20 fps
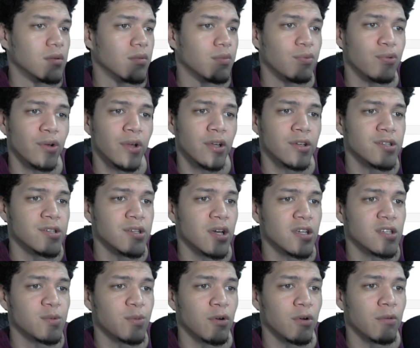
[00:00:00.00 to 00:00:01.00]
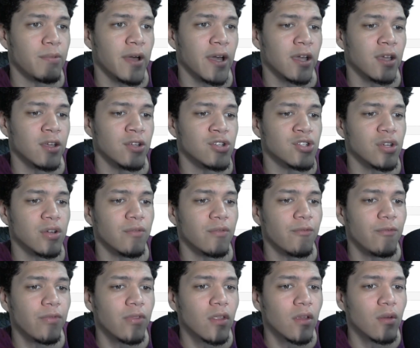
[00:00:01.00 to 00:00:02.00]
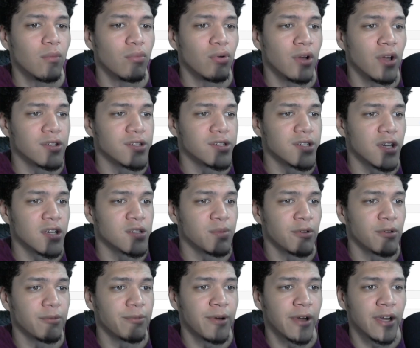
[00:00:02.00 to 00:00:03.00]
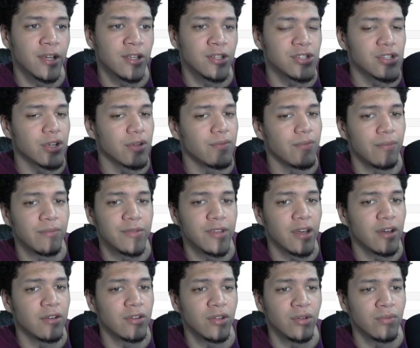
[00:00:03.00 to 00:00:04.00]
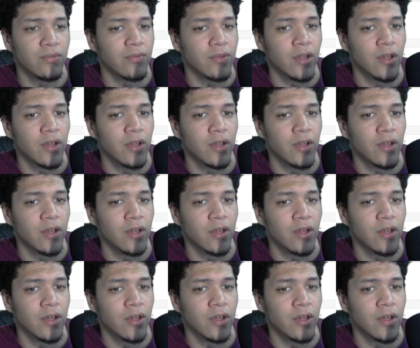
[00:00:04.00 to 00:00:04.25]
Pre-LCI sport package. I'm telling you,